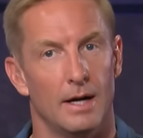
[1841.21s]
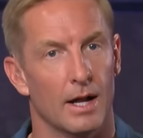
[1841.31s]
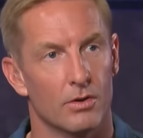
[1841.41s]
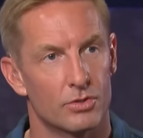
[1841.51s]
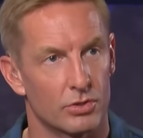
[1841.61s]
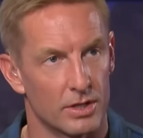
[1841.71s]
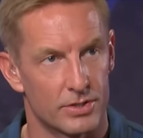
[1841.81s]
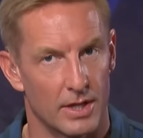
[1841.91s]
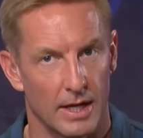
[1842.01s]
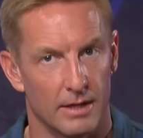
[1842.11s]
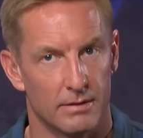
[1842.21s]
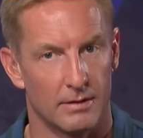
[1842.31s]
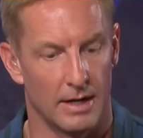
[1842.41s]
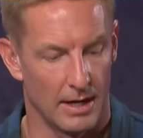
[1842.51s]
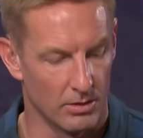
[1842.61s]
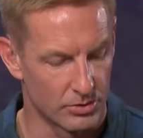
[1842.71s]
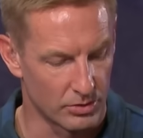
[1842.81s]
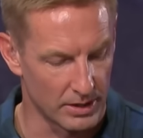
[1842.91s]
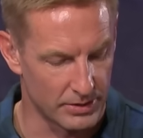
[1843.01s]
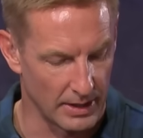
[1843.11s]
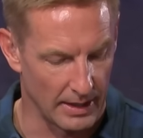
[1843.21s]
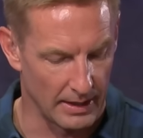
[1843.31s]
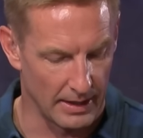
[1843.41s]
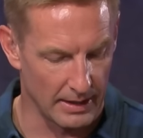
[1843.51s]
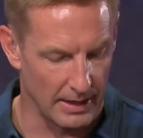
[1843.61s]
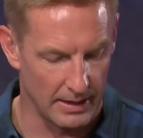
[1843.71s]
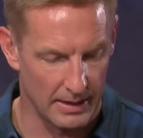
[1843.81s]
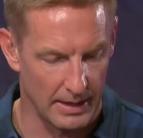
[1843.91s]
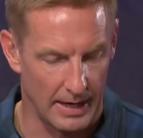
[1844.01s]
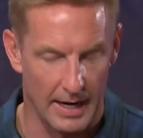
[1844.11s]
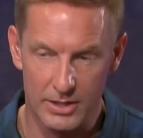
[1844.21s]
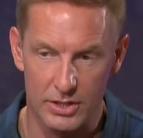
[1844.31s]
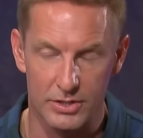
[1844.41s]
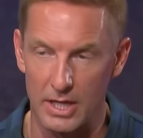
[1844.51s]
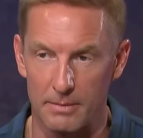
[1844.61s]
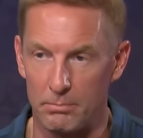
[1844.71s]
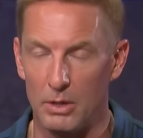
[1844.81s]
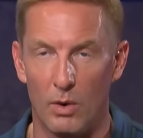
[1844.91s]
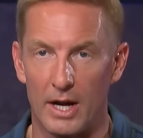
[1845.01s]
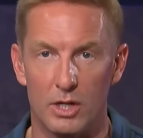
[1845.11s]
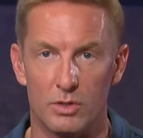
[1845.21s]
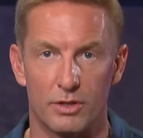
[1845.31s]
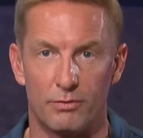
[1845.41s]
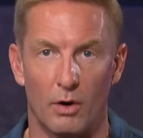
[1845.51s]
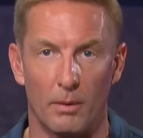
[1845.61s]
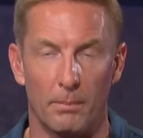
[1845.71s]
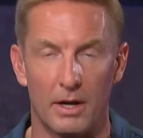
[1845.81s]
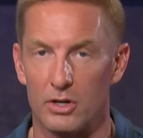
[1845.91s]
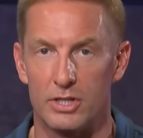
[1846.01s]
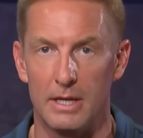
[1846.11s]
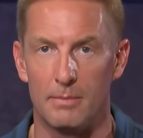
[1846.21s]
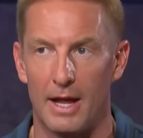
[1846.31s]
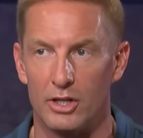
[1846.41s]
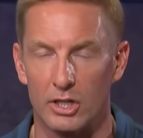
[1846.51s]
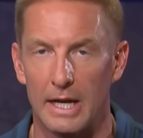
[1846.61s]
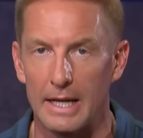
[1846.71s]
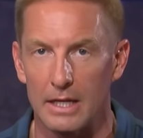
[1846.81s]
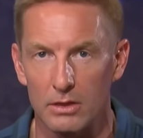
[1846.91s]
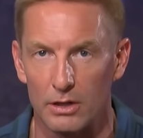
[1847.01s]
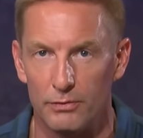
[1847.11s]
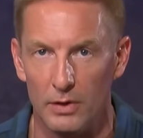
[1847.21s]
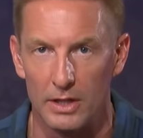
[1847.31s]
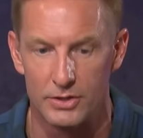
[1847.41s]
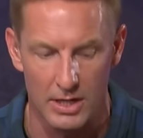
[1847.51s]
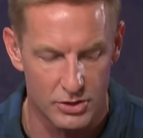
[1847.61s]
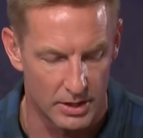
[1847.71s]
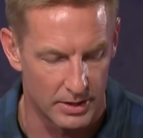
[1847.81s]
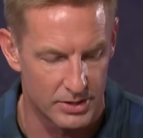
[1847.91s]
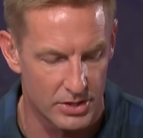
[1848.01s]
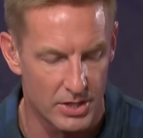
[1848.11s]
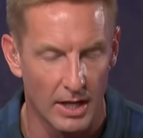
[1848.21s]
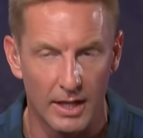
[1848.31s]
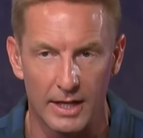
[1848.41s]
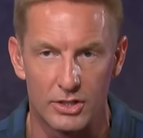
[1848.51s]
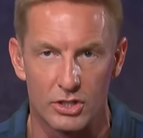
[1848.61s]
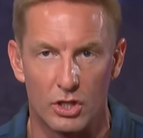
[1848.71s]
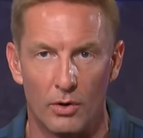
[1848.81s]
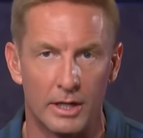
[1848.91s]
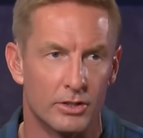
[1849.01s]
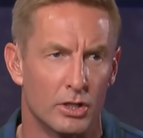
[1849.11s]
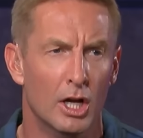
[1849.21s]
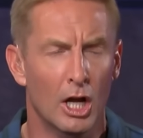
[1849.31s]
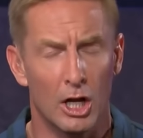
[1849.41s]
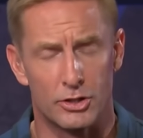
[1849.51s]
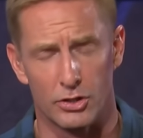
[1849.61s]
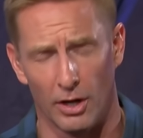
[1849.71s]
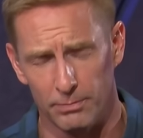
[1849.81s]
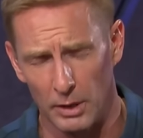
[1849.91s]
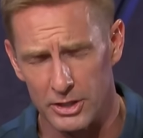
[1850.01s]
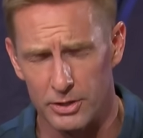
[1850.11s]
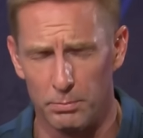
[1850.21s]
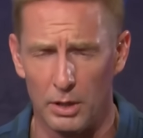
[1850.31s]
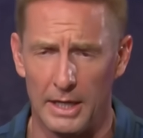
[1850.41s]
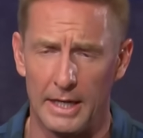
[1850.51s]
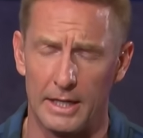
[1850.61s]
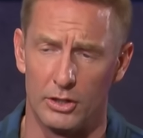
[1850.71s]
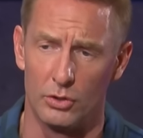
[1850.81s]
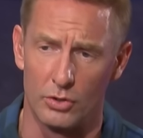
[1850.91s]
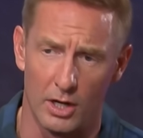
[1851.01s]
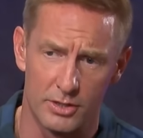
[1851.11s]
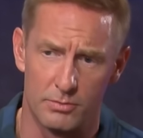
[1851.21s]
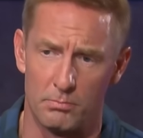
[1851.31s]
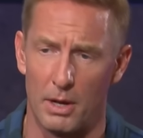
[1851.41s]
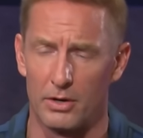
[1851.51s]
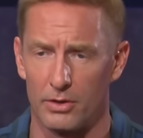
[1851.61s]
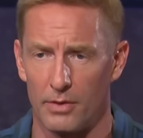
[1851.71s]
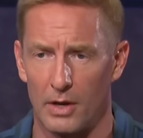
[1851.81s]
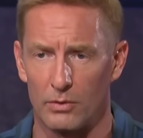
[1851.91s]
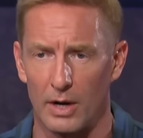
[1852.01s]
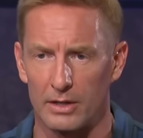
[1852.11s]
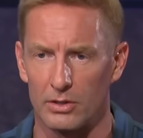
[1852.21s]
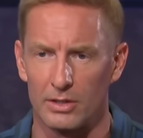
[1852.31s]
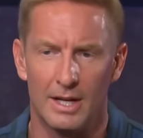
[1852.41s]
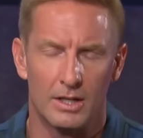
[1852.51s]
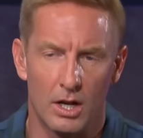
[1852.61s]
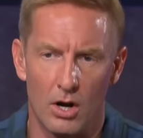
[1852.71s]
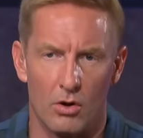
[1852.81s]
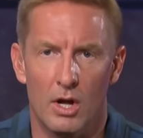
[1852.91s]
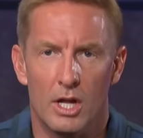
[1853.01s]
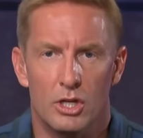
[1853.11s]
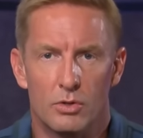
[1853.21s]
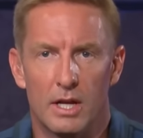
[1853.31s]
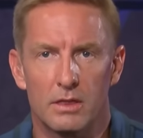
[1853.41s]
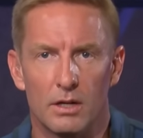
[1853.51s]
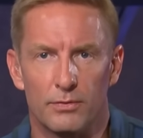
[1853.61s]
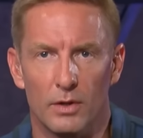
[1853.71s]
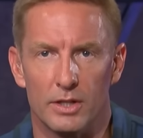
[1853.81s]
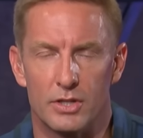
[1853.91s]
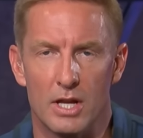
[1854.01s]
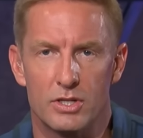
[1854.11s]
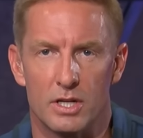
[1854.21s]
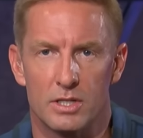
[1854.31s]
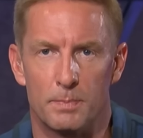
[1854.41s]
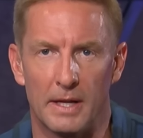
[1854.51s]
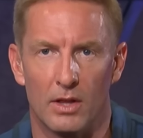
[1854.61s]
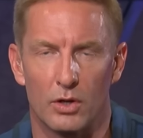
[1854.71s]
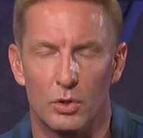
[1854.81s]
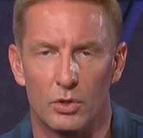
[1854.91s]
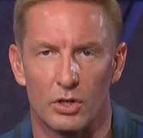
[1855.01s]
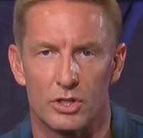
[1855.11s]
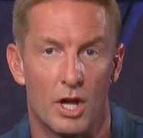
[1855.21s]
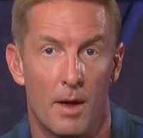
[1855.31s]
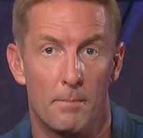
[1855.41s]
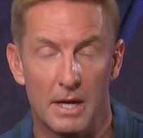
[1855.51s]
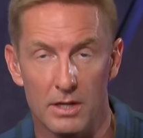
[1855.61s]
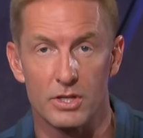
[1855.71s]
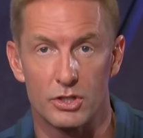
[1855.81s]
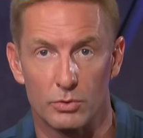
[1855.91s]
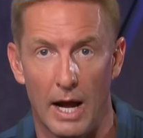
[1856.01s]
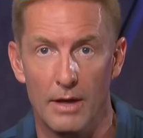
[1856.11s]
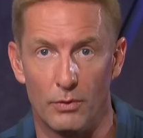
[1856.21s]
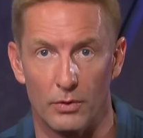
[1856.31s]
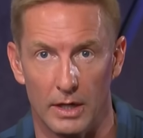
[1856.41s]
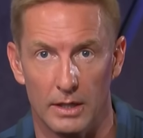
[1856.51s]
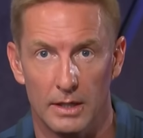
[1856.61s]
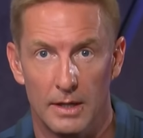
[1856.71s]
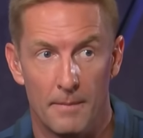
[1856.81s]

I don't trust that. I don't trust that. I I just think BYU is a far better team, and you're going to get their full attention. This is not like just going into it's a tough place to play, and Utah's better than their record. No, no, no. You get their full attention. Speaking of the Cougars, because it's a rivalry.